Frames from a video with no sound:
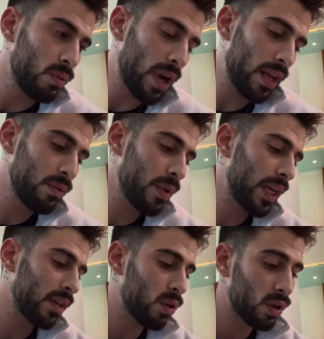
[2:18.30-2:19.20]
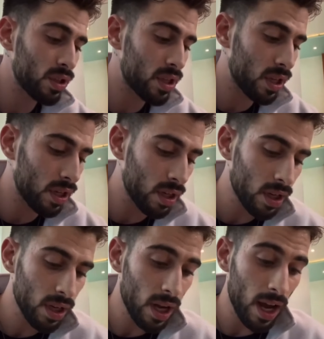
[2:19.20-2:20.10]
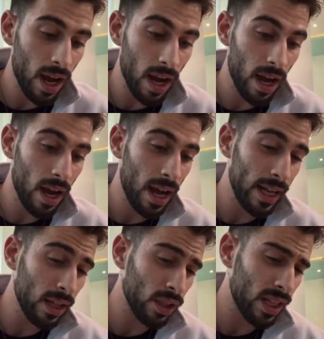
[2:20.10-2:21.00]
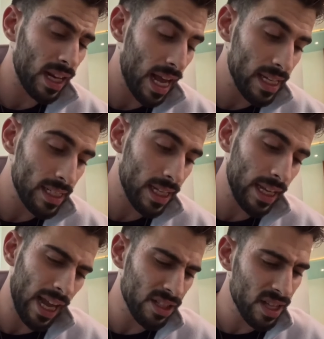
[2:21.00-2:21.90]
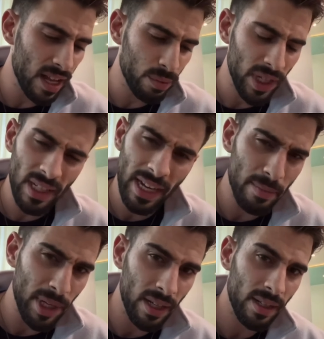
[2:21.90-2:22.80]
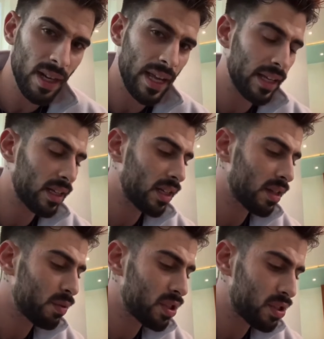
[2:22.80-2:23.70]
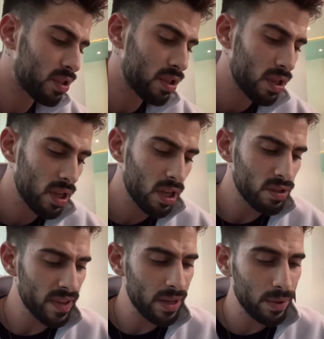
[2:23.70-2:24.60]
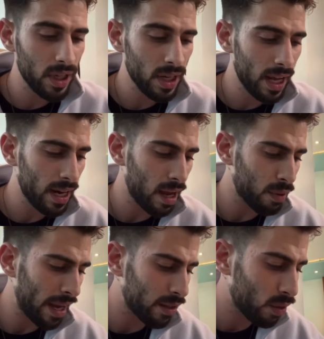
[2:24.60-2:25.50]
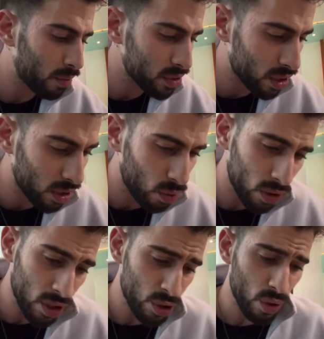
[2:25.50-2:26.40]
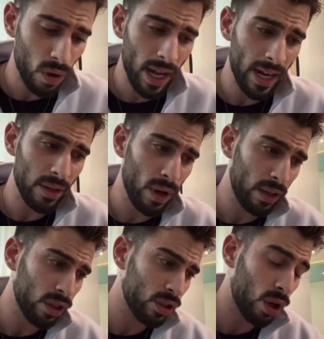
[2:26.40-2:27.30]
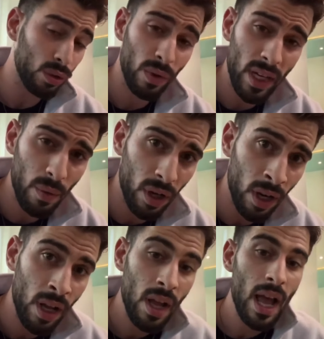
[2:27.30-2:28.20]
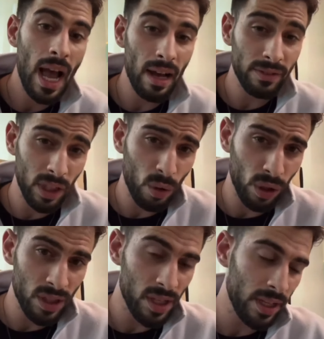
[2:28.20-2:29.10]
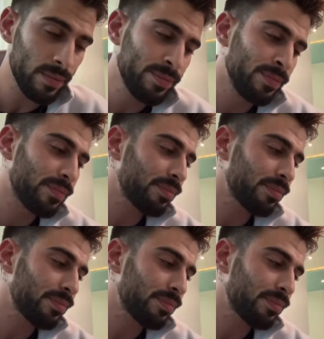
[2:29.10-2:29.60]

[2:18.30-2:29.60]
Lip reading: when we were in quarantine, on the last day, I just had a weird nightmare. Like, it was very weird, and I knew I was going to go on the show, and I knew I couldn't talk to anyone after quarantine.